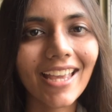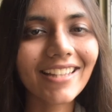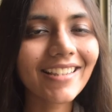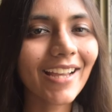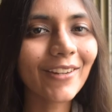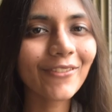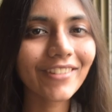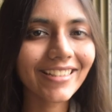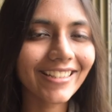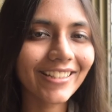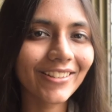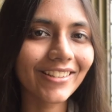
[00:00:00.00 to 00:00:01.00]
It's kind of
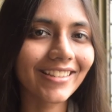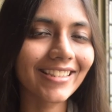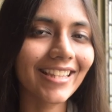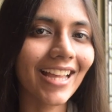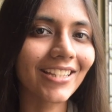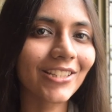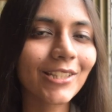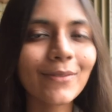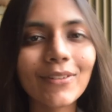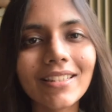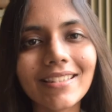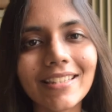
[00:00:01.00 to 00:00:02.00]
ridiculous that just
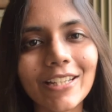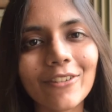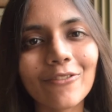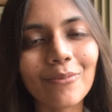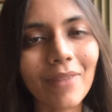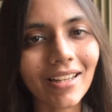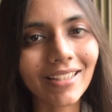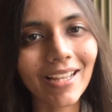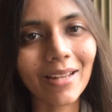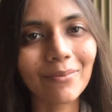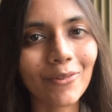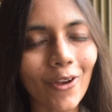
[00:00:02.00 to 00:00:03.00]
for the sake of money
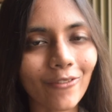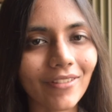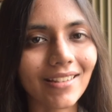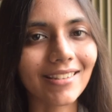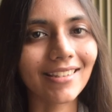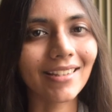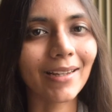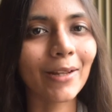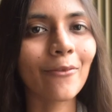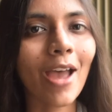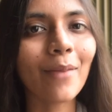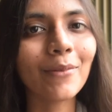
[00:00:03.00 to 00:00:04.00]
and profits, the
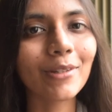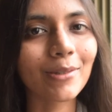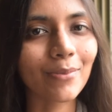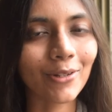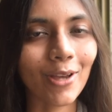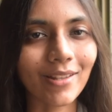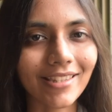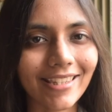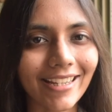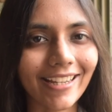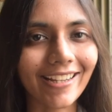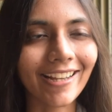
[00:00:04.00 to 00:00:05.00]
environment is put on
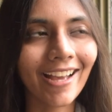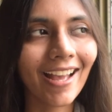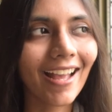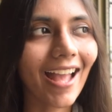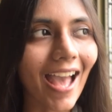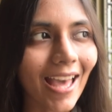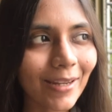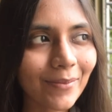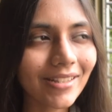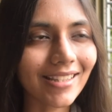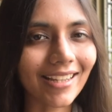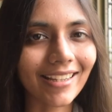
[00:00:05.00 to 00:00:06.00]
stake.
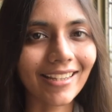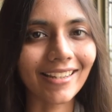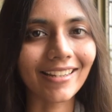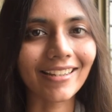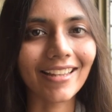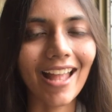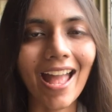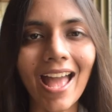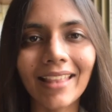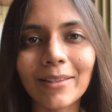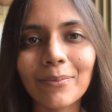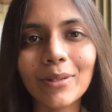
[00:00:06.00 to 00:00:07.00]
Animals are killed
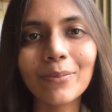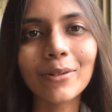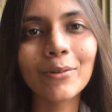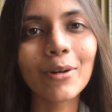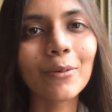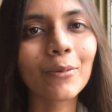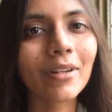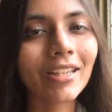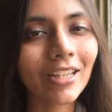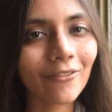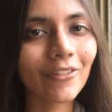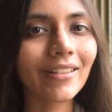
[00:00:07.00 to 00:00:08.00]
and the people who are
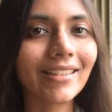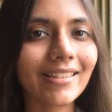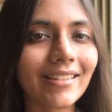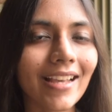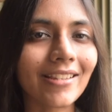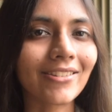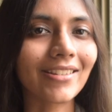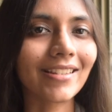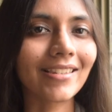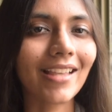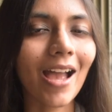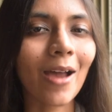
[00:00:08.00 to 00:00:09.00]
working for these
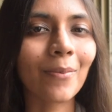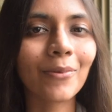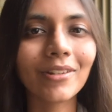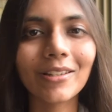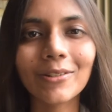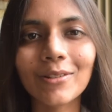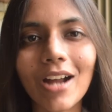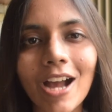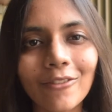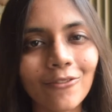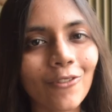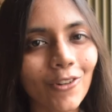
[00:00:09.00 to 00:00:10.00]
industries are put into
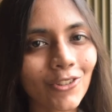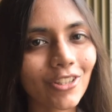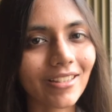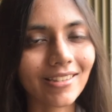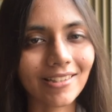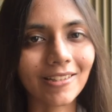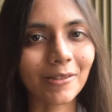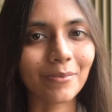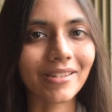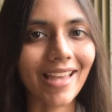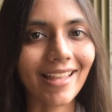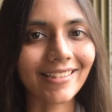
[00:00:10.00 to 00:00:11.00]
unfortunate
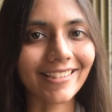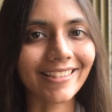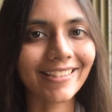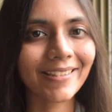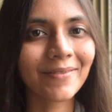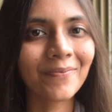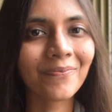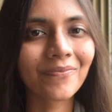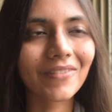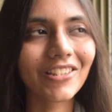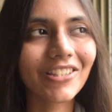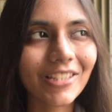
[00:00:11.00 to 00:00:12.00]
circumstances
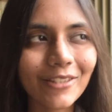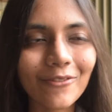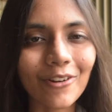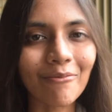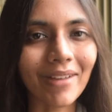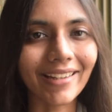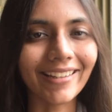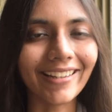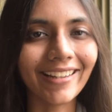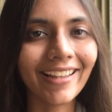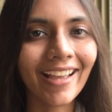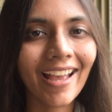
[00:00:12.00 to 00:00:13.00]
just for money.
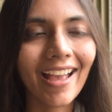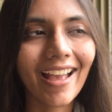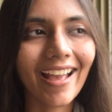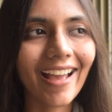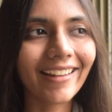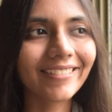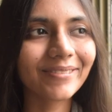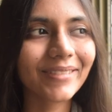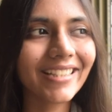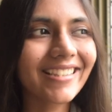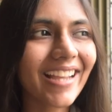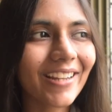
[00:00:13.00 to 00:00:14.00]
And
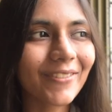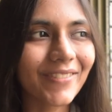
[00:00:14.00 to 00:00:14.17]
it's kind of